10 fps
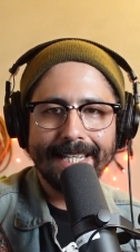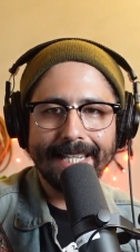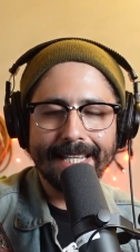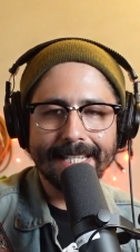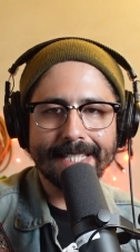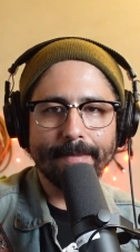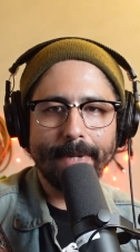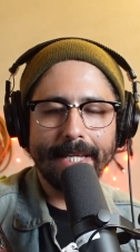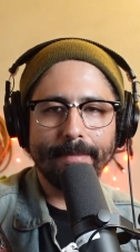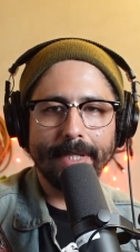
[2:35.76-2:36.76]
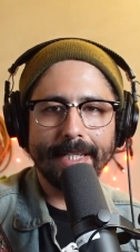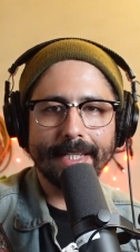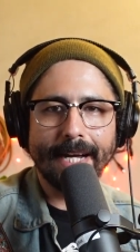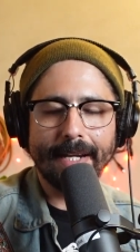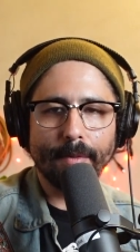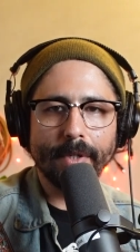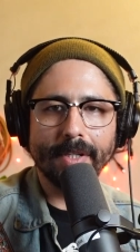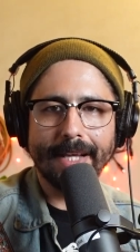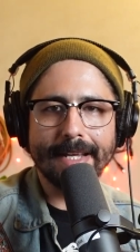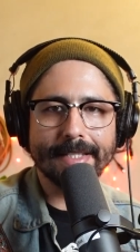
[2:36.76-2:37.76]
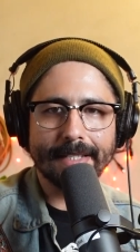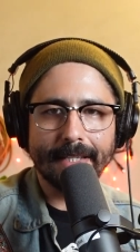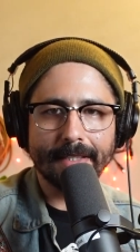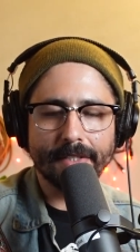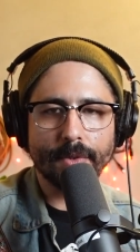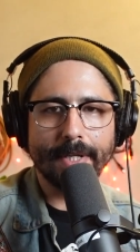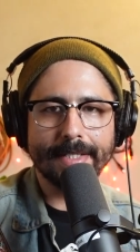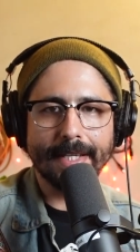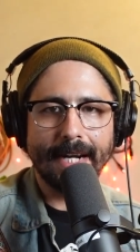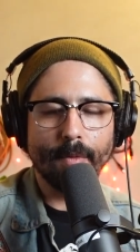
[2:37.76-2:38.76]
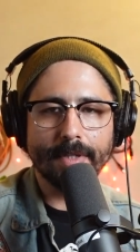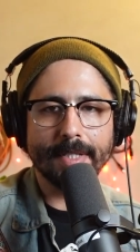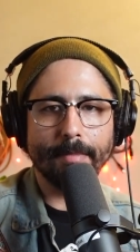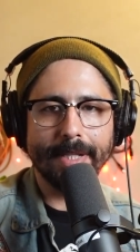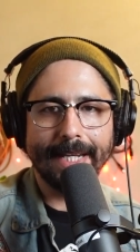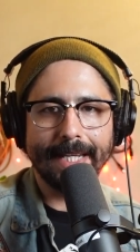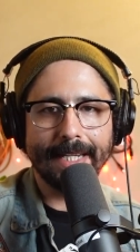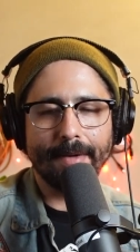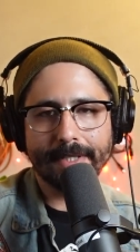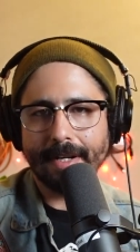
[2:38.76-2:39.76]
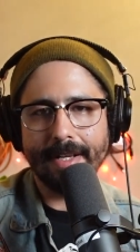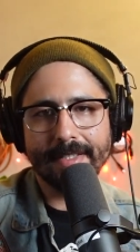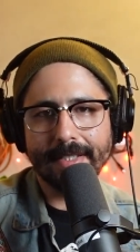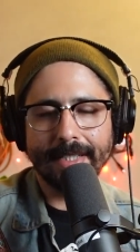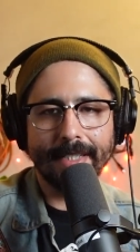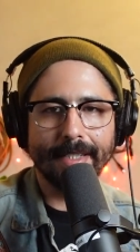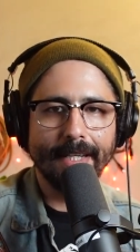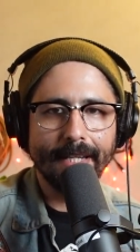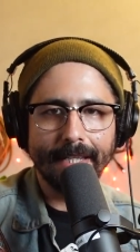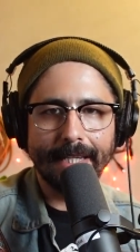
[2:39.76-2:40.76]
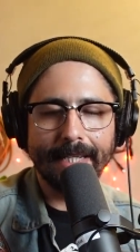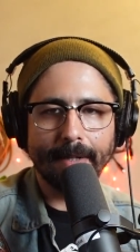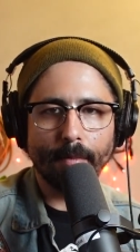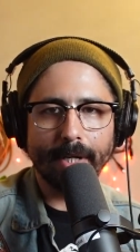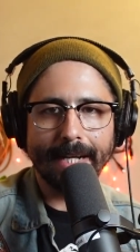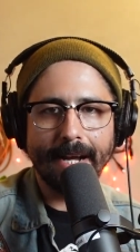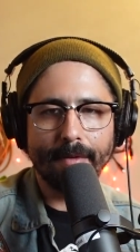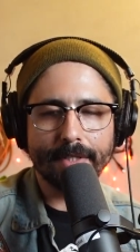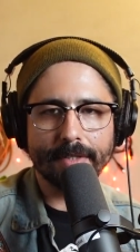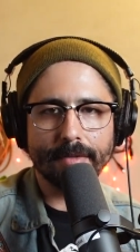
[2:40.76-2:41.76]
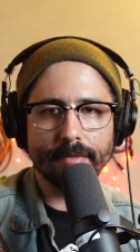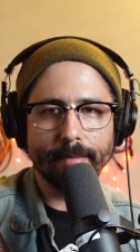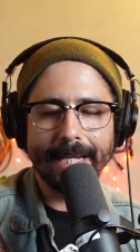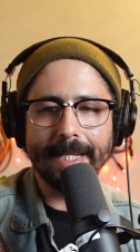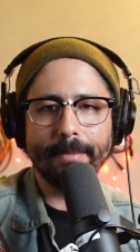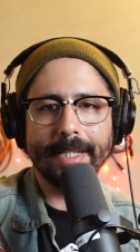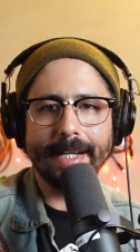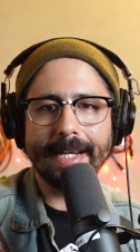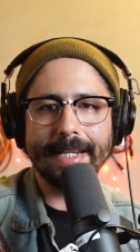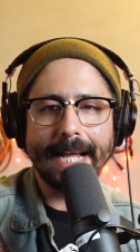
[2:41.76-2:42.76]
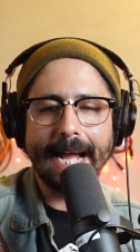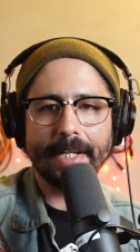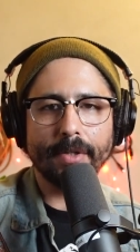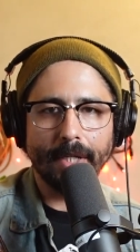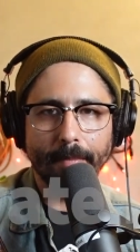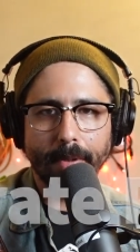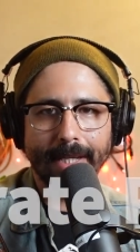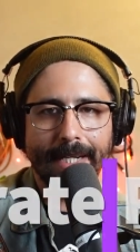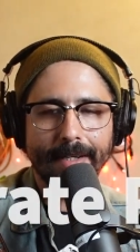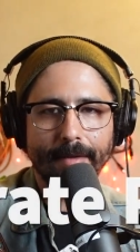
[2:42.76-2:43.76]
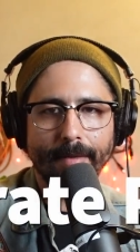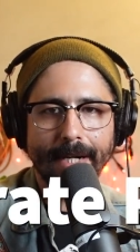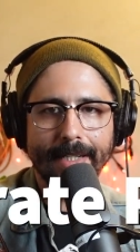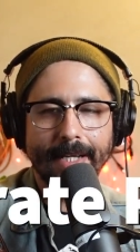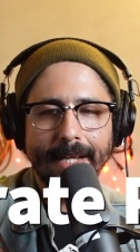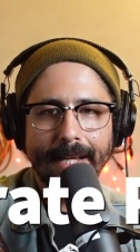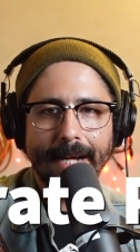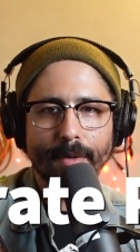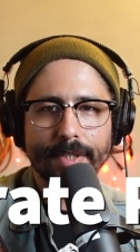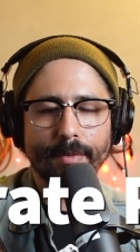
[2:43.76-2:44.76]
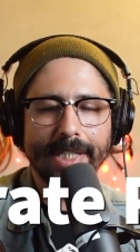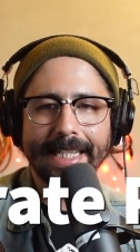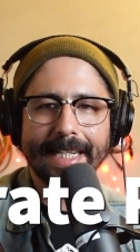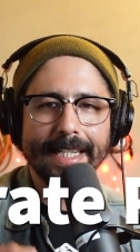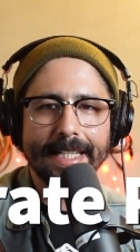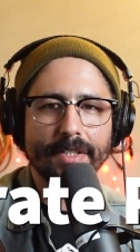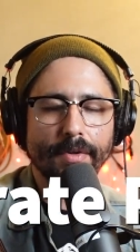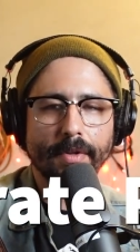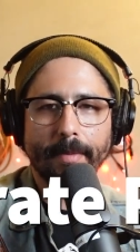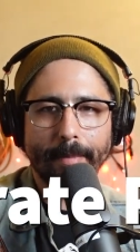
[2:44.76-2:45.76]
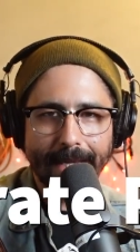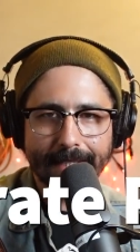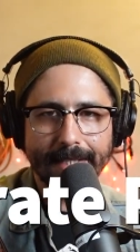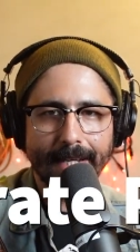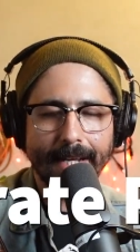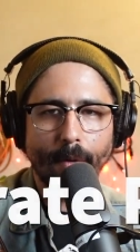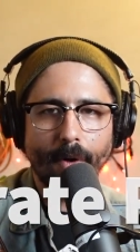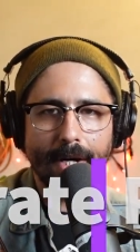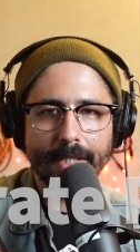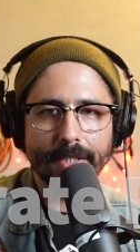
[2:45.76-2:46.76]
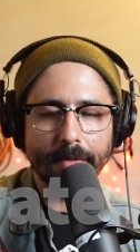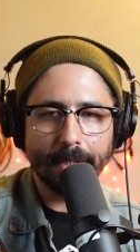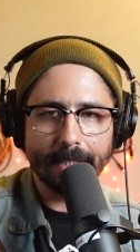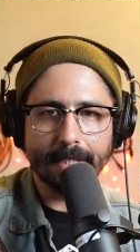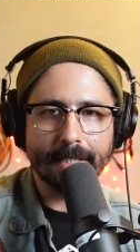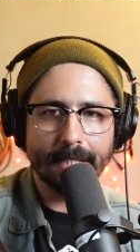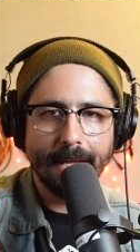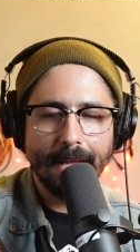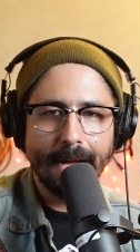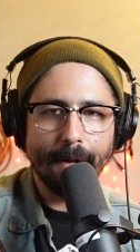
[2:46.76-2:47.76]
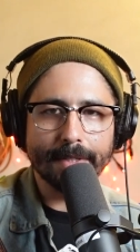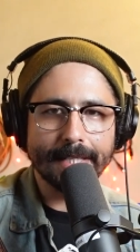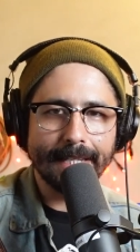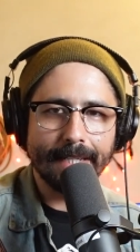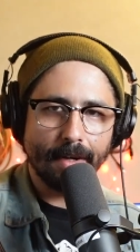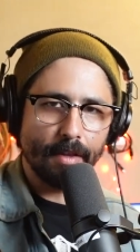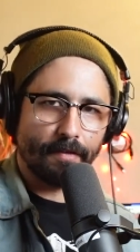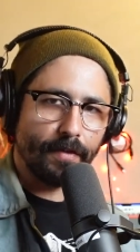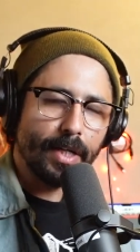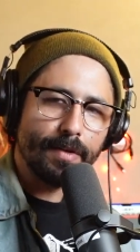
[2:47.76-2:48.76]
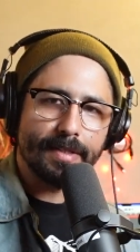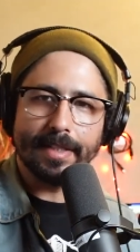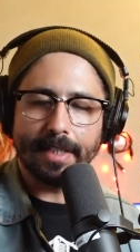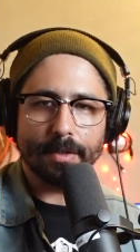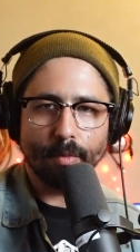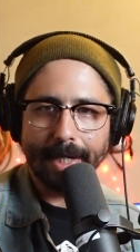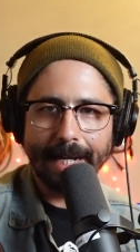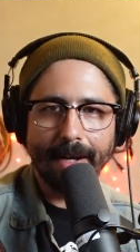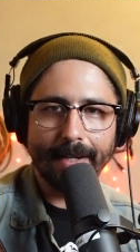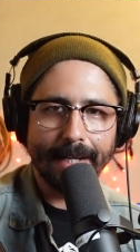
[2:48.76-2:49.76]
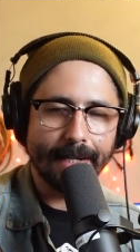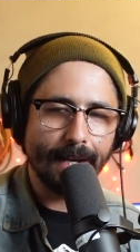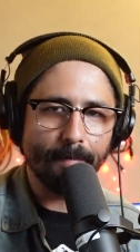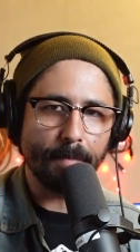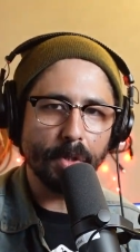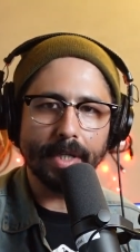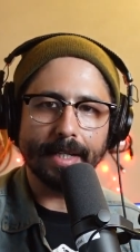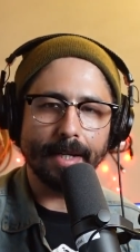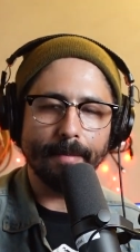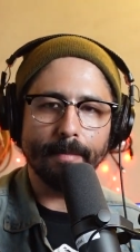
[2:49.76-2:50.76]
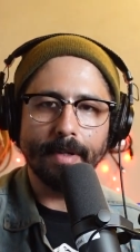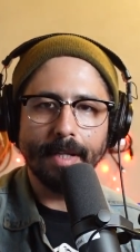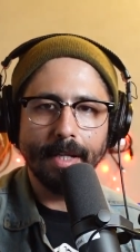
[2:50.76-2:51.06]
is it made me not realize that the strings that I wasn't playing, I was constantly letting them ring out, which was making me not an accurate player, right? I wasn't really cutting through the mix like I wanted to because I was letting all the frequencies ring out and not muting them